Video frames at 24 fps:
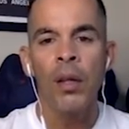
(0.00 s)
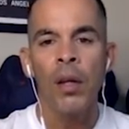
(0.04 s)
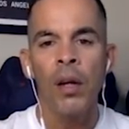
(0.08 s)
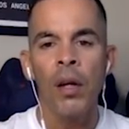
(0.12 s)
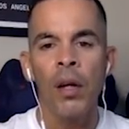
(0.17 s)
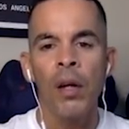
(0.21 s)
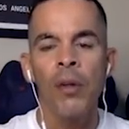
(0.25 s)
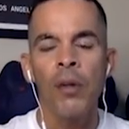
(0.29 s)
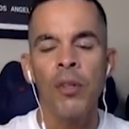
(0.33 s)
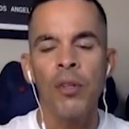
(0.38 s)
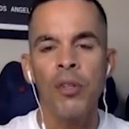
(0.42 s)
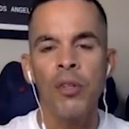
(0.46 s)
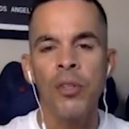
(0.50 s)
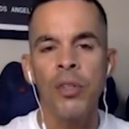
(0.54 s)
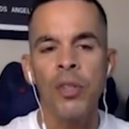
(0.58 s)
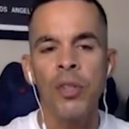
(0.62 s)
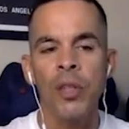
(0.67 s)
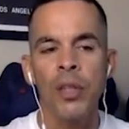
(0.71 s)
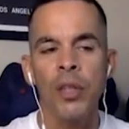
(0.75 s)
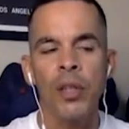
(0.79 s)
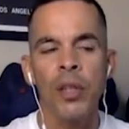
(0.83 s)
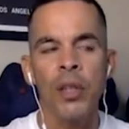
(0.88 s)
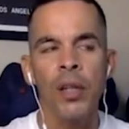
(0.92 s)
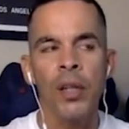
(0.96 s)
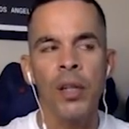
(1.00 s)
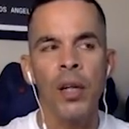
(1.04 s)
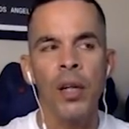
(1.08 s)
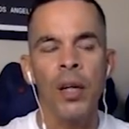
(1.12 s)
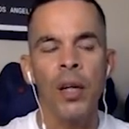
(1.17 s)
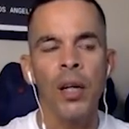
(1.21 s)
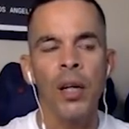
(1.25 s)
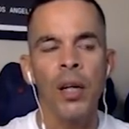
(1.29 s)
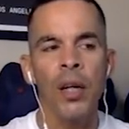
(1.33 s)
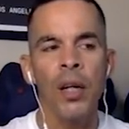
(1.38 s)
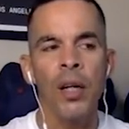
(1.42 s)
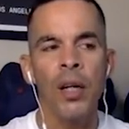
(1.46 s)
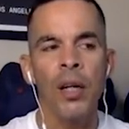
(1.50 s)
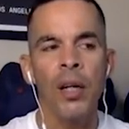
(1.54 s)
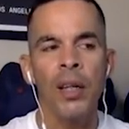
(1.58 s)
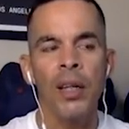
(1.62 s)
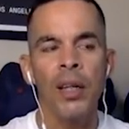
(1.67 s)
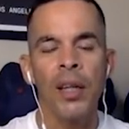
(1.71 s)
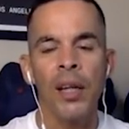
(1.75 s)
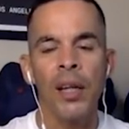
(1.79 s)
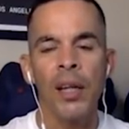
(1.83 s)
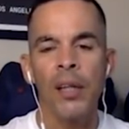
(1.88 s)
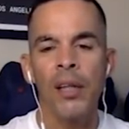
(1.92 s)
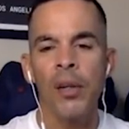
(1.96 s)
Oh, interesting. Yeah,
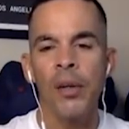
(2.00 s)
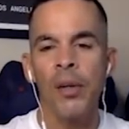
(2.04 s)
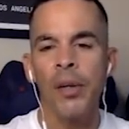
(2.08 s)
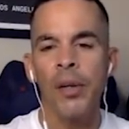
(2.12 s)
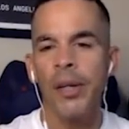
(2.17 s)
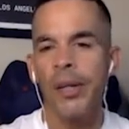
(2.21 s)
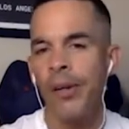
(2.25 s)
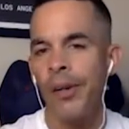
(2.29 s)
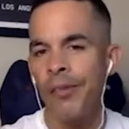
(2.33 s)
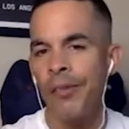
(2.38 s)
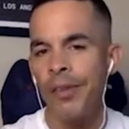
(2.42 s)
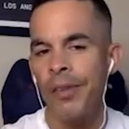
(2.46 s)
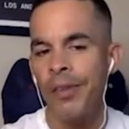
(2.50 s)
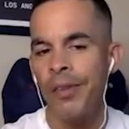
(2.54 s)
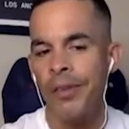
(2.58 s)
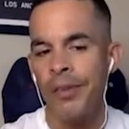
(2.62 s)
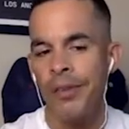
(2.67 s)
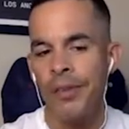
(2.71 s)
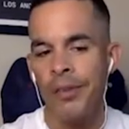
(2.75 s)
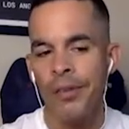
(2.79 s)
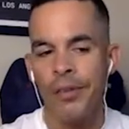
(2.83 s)
I don't know any Dolphins.